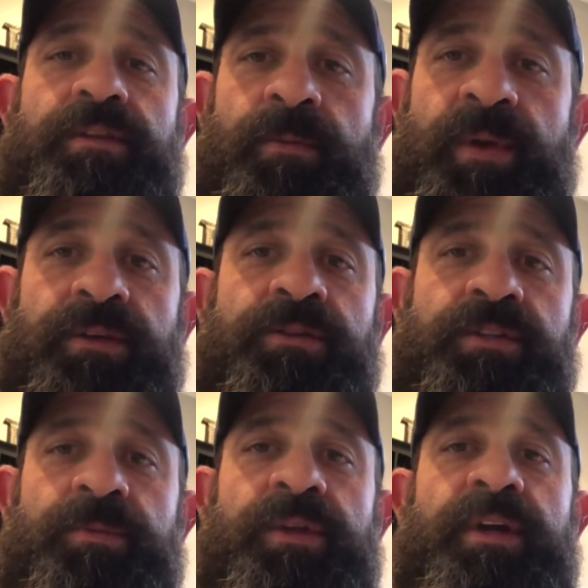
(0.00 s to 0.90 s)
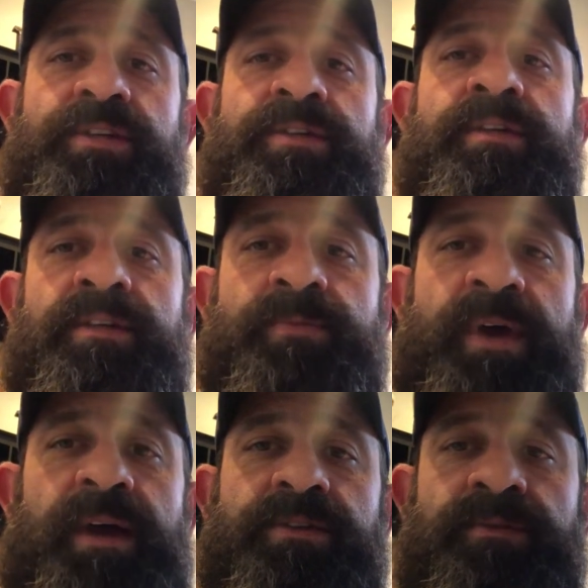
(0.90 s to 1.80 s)
The mental stimulation is
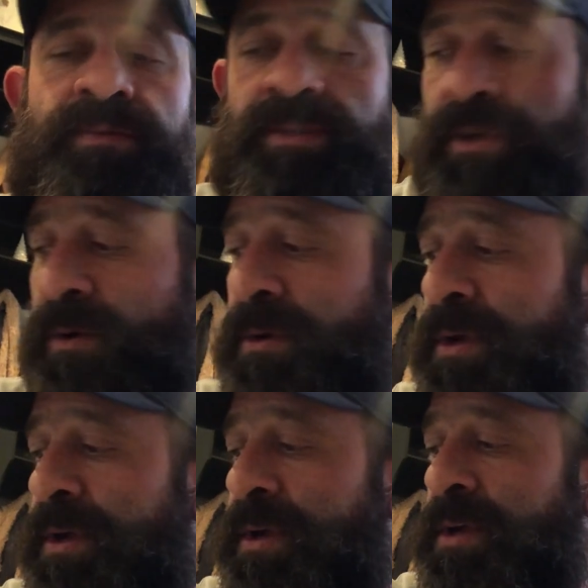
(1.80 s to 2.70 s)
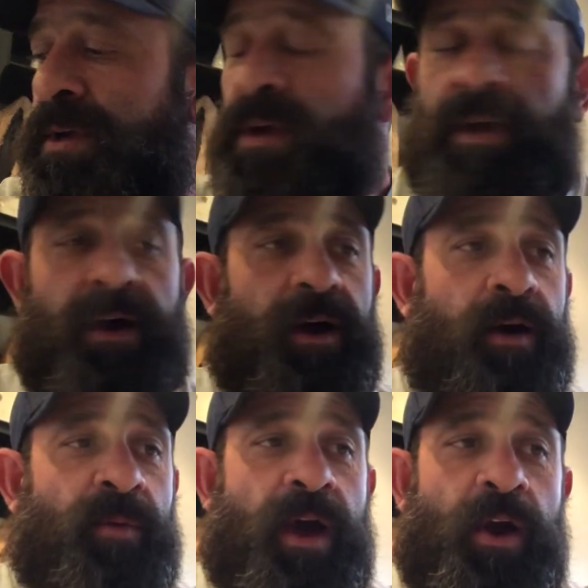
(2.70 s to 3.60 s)
massive. So
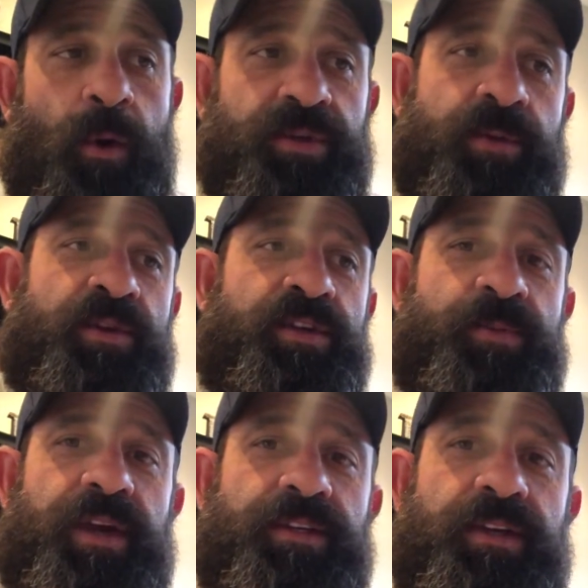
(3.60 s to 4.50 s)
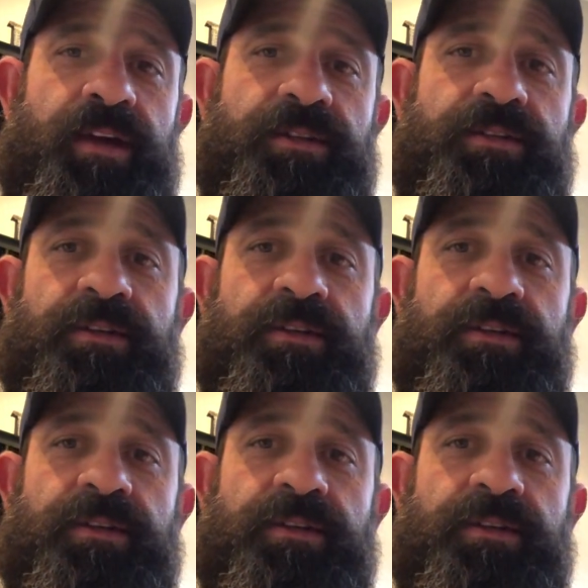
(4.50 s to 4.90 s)
I hope some of this makes sense.